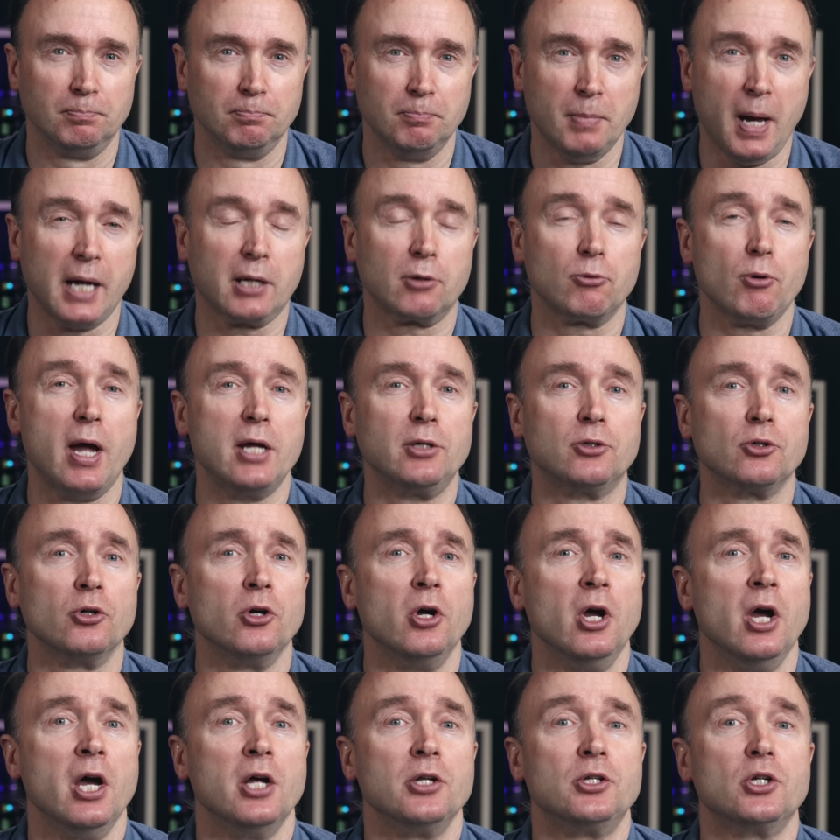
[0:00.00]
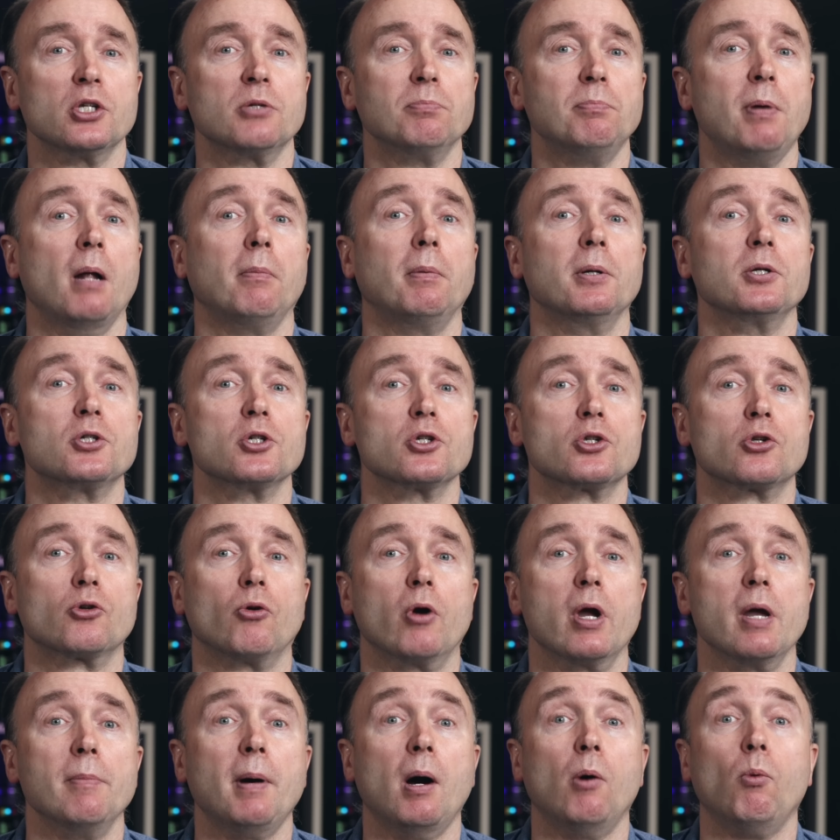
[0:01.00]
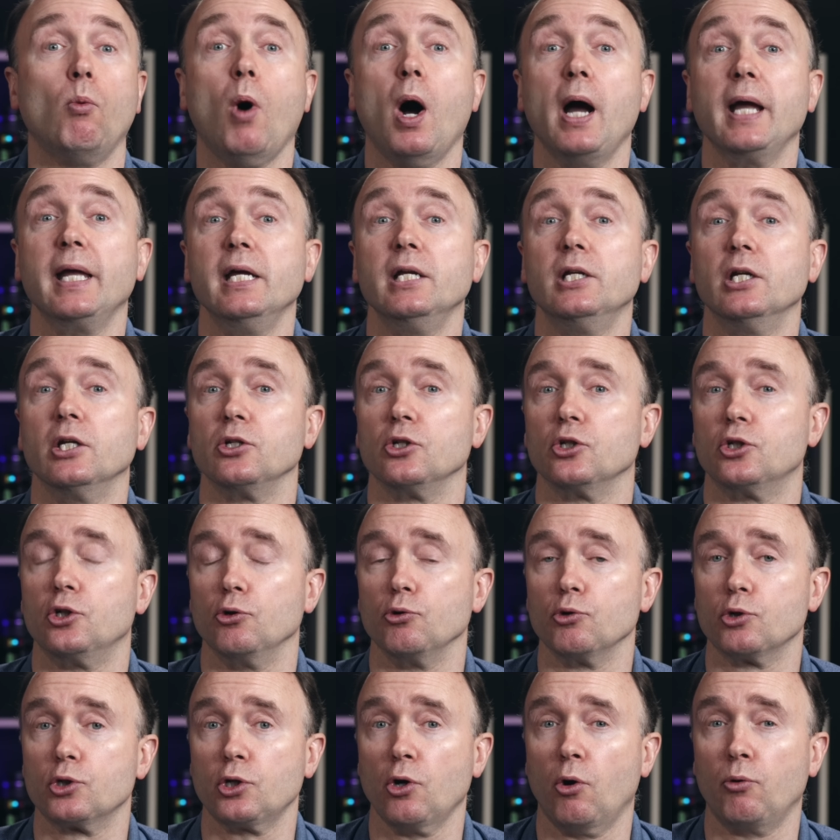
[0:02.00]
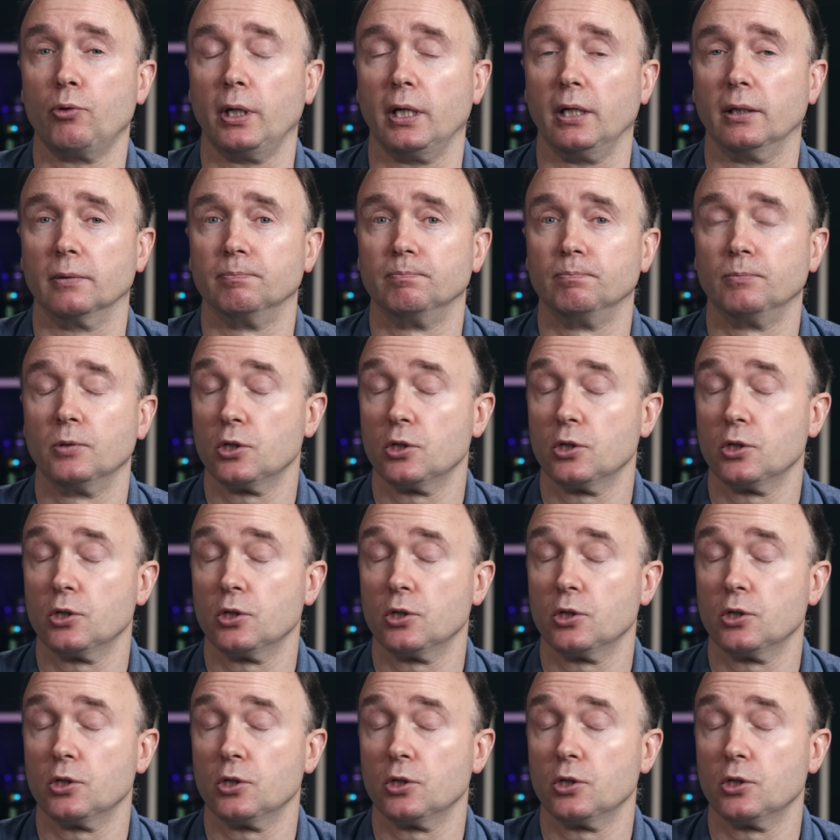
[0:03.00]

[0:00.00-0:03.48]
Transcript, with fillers: Matt Granger just published a story about why he didn't choose Sony.